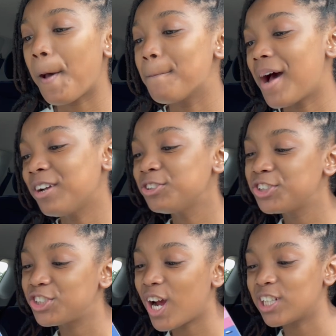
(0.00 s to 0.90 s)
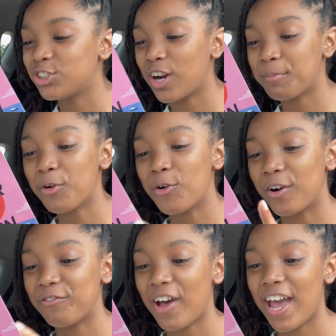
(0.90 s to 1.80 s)
Michael's jaw dropped,
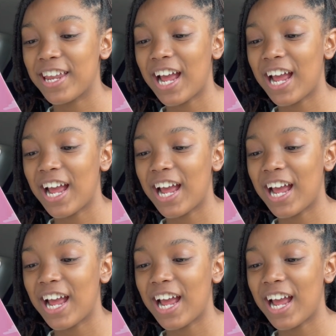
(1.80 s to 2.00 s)
horrified.